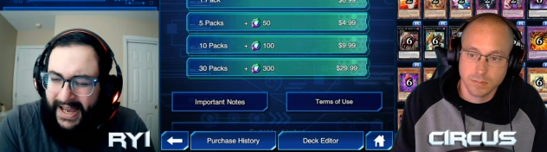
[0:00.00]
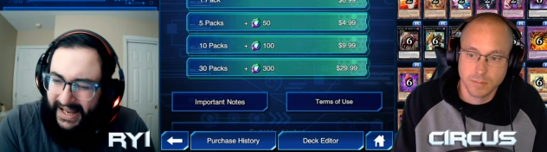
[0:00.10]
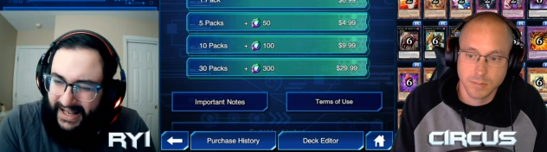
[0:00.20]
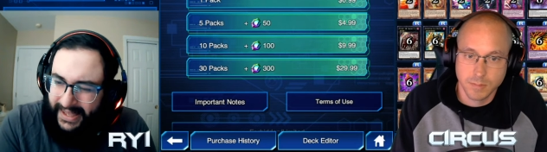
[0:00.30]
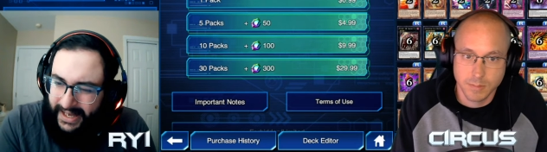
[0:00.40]

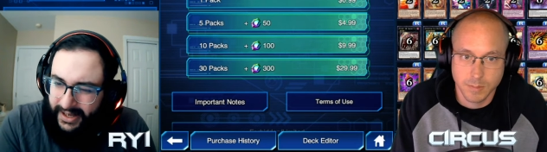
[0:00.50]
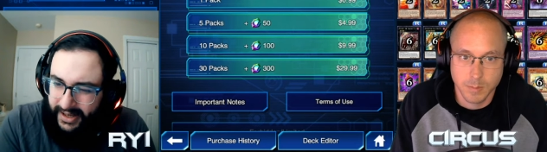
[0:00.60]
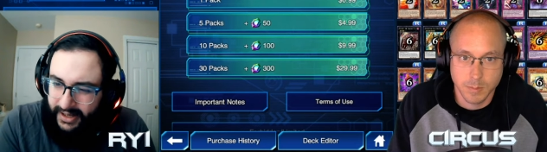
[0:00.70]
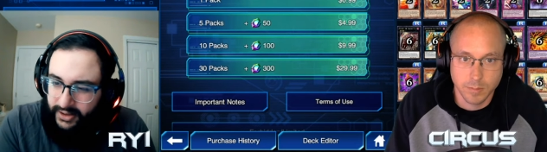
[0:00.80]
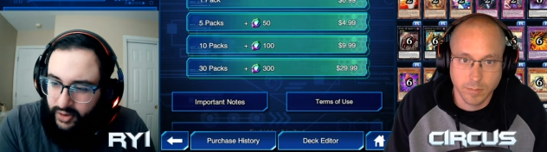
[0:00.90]
Speaker 1: And I
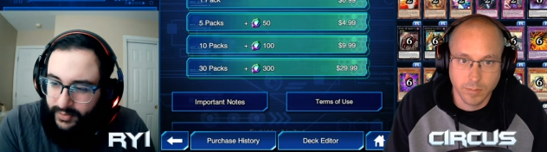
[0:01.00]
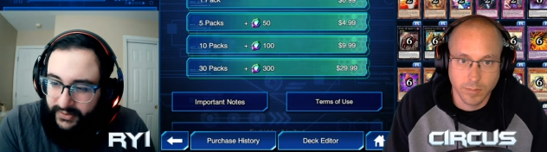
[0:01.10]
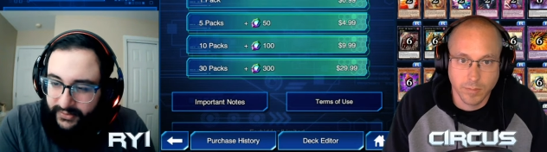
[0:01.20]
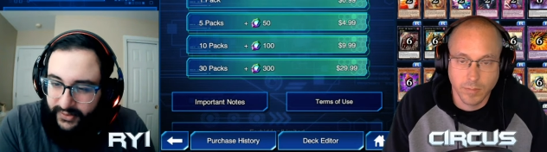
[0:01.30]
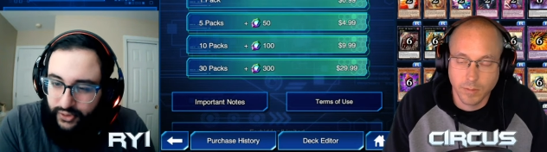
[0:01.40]
think in terms
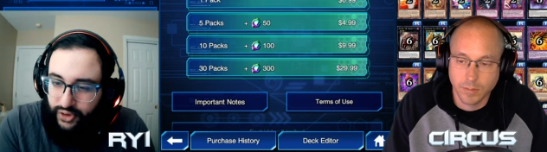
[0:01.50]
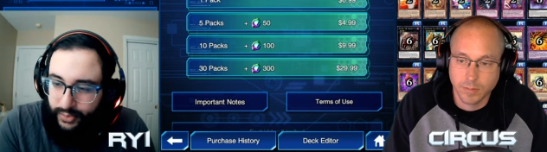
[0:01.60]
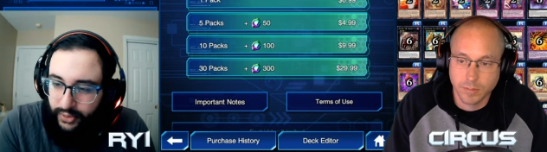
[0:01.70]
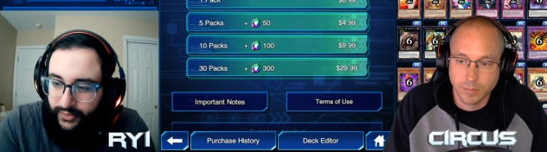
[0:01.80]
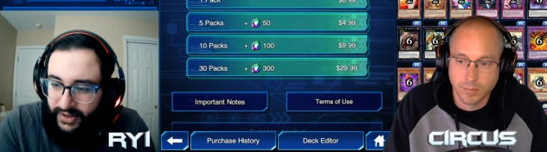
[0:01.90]
of
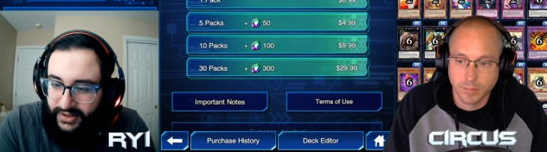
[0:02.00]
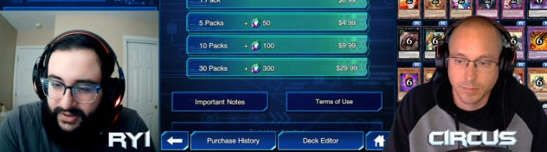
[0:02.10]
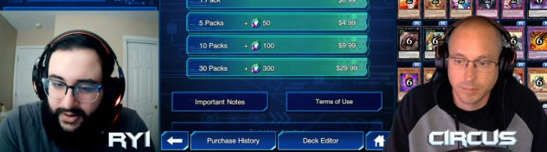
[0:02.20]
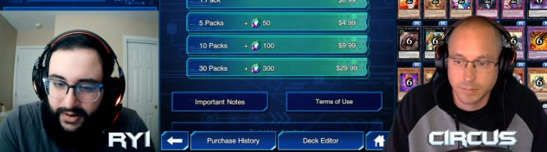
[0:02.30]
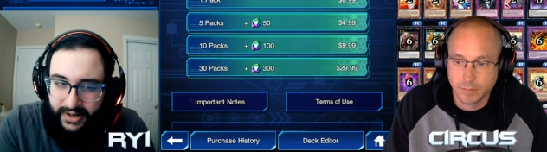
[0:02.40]
future-proofing
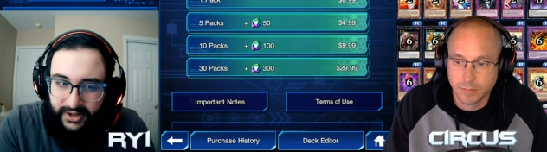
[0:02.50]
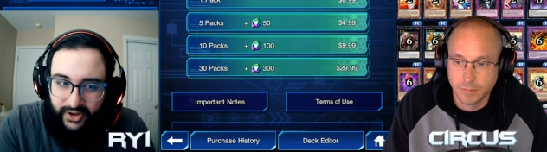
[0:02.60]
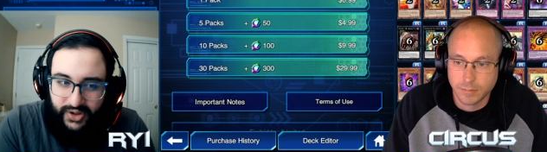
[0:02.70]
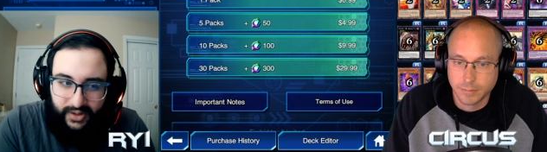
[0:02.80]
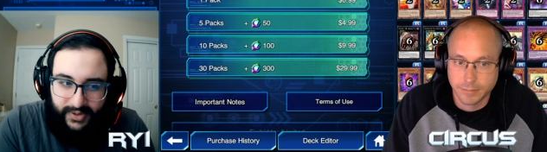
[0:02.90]
this card,
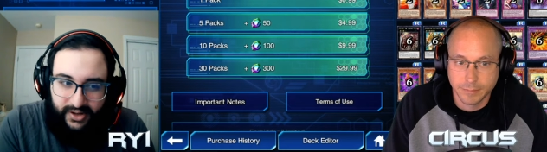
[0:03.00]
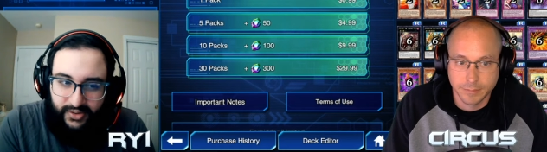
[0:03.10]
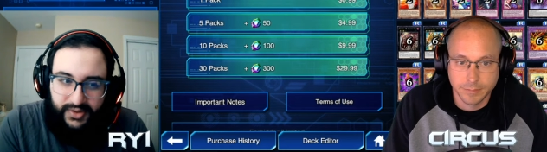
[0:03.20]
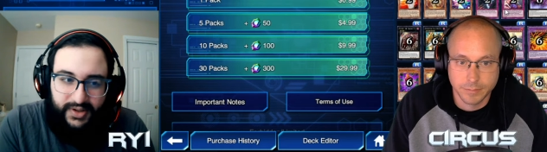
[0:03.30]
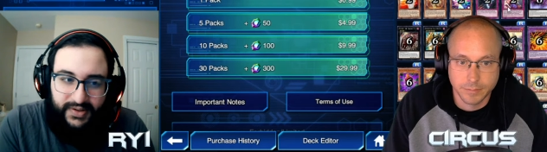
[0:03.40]
he's just going to be
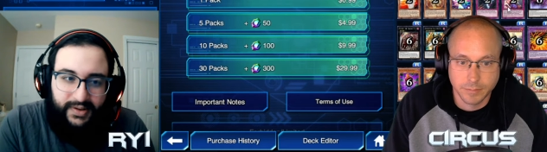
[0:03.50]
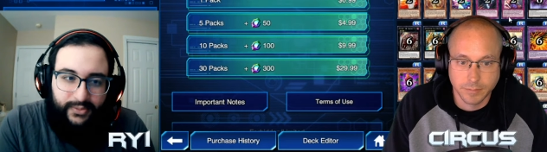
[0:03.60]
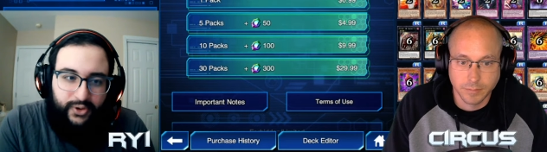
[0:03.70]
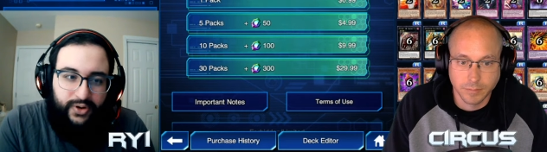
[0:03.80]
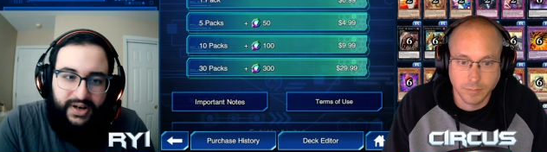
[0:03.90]
used in
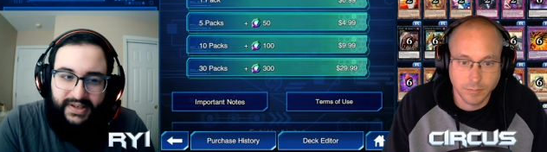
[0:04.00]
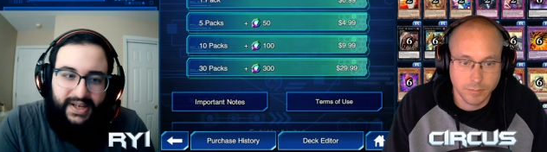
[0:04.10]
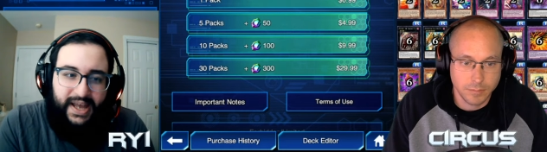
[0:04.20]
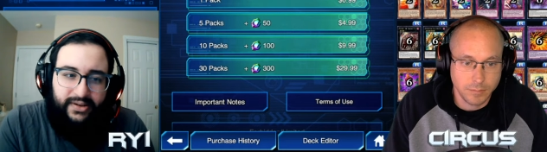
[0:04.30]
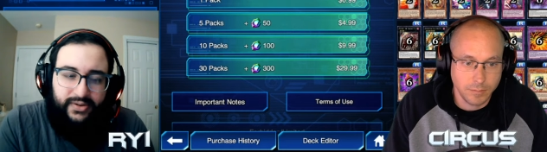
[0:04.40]
some crazy
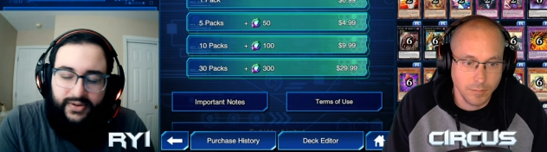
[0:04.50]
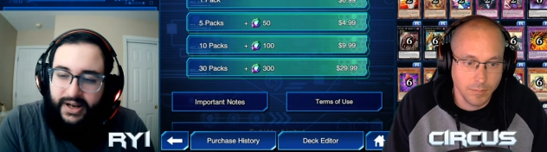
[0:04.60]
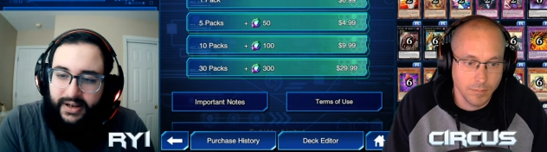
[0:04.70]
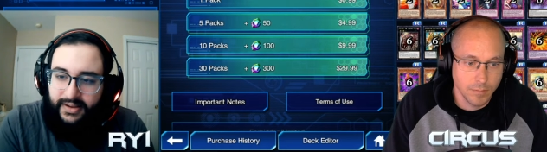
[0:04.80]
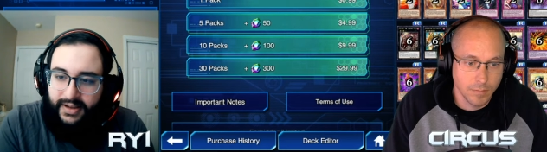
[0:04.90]
cancer
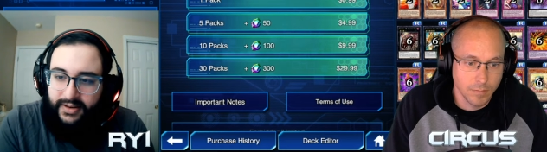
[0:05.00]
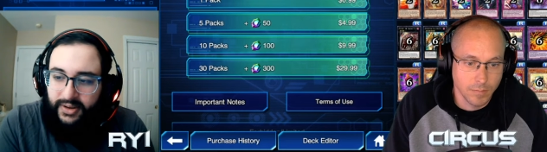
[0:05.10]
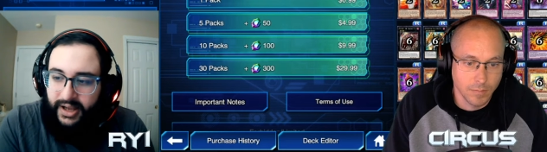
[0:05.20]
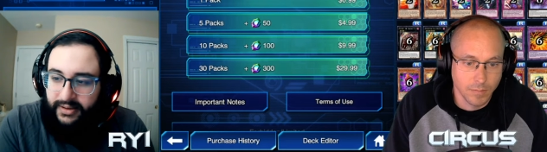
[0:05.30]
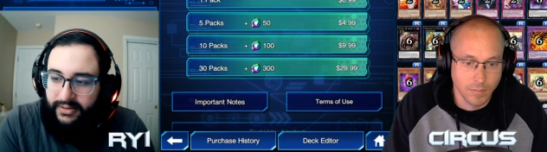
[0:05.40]
deck
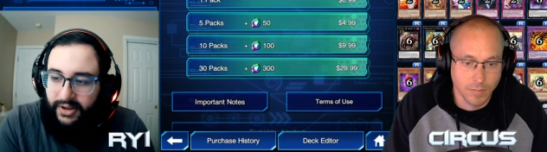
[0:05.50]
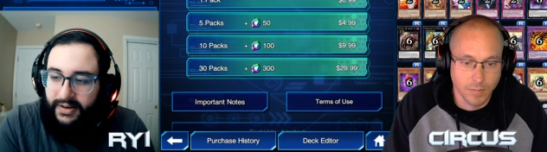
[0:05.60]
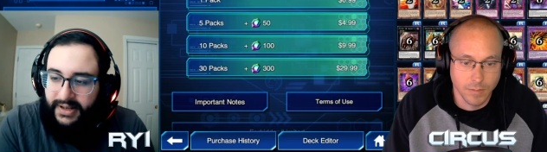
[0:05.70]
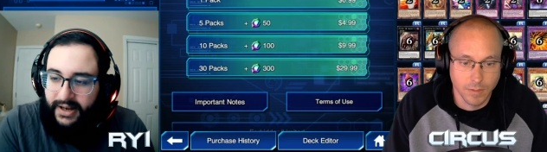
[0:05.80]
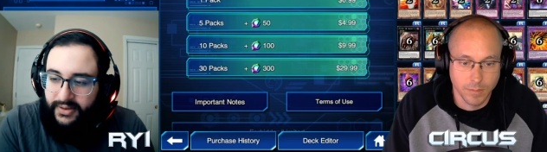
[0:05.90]
that'll like
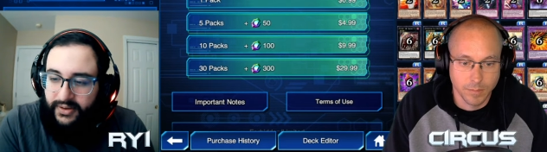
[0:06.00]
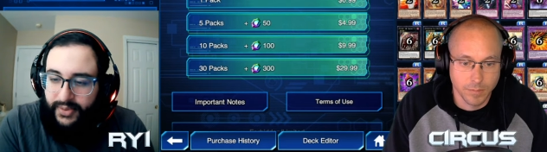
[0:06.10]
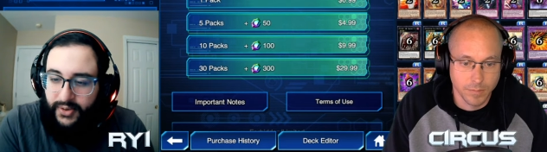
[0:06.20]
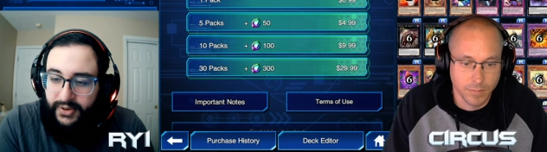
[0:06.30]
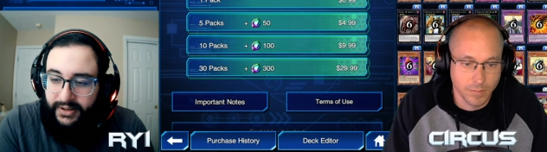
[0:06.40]
lock down their
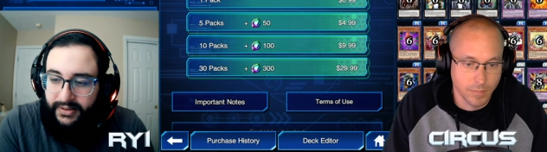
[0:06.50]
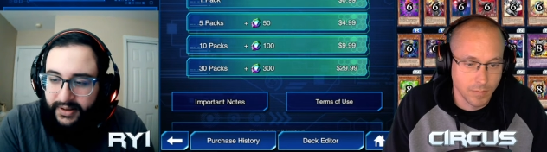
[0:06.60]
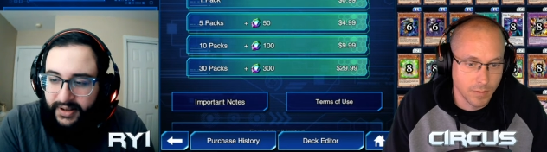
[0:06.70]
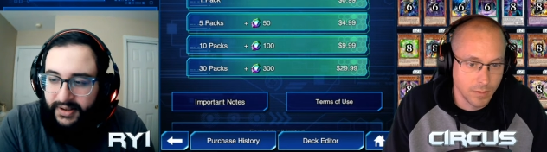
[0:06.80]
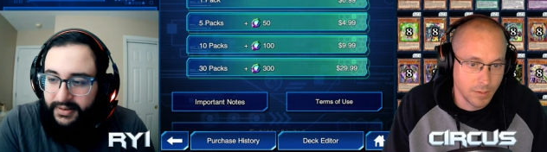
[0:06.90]
opponent
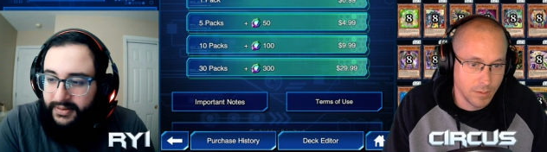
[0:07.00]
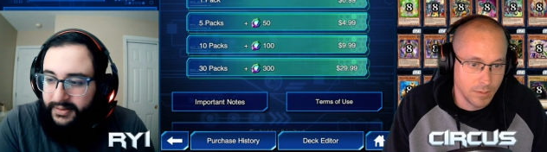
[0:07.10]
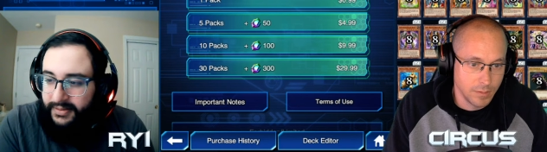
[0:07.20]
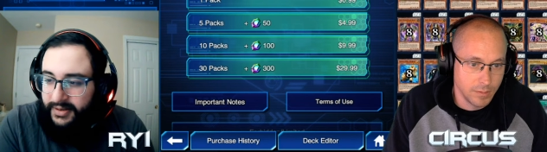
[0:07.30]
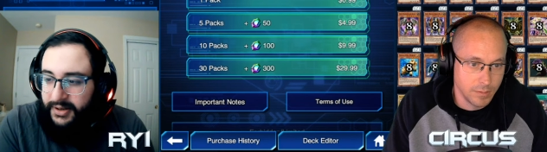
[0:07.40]
and then,
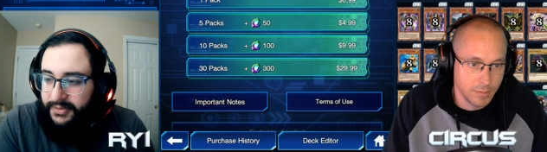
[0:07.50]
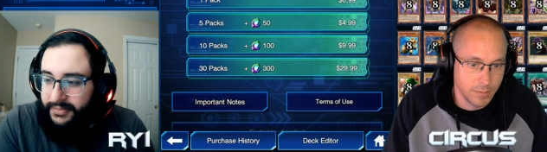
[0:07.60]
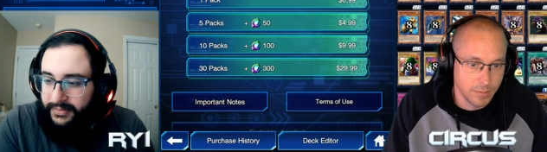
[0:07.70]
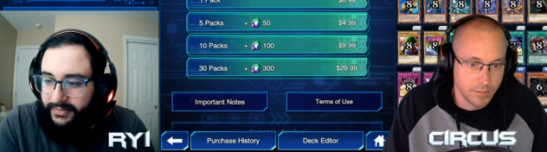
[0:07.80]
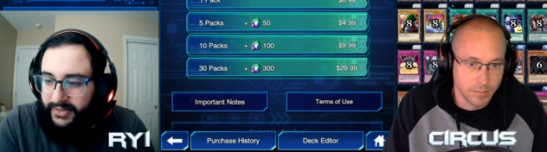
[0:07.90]
you know,
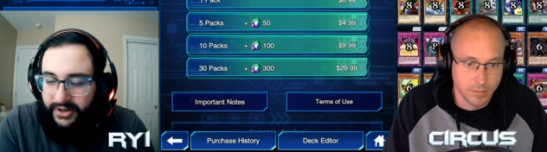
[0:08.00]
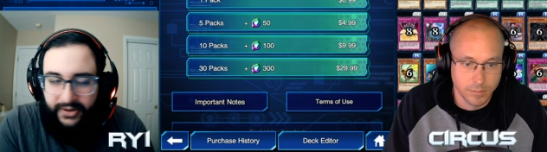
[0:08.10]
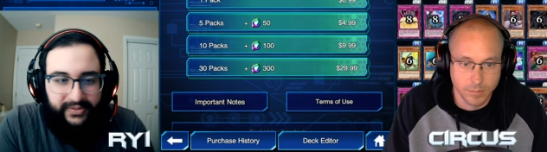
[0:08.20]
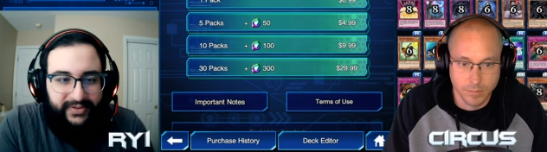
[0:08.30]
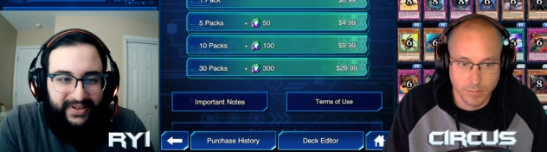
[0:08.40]
get
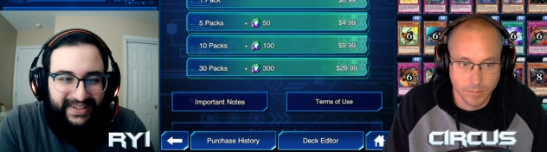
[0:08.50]
nerfed.